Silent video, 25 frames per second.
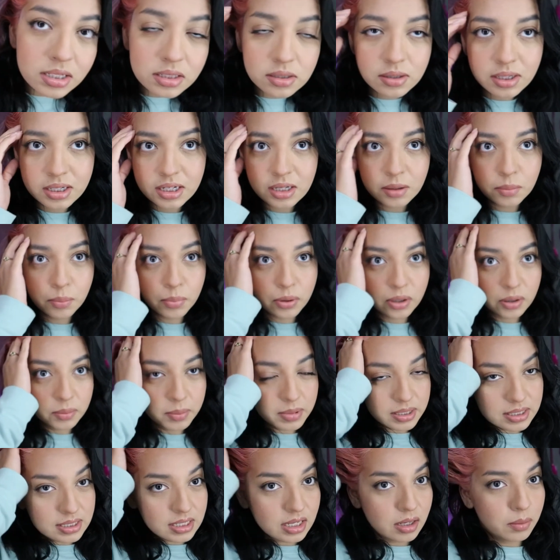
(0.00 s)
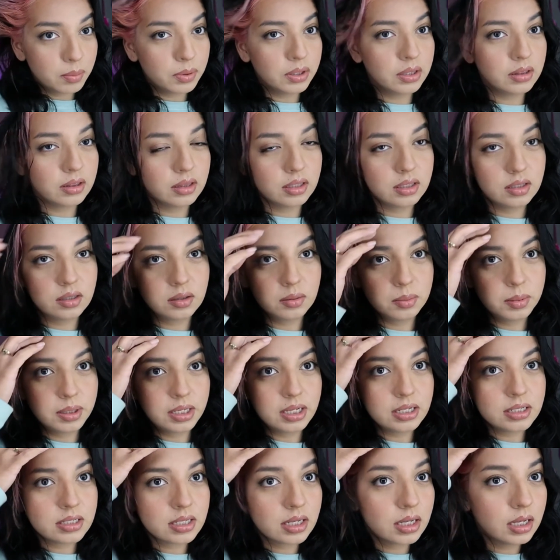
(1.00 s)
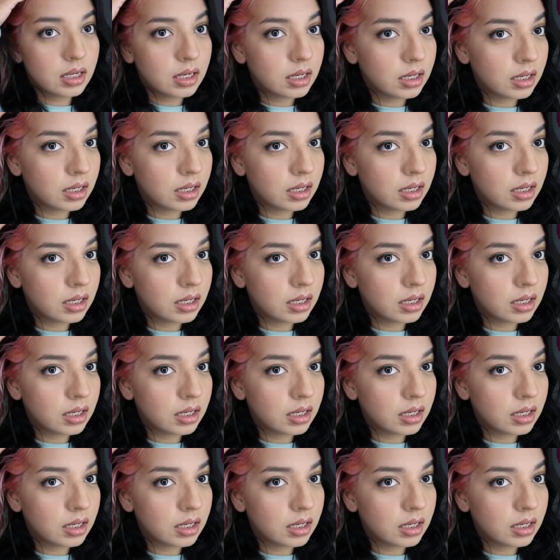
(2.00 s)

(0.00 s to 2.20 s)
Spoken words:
So I did burn my scalp a little bit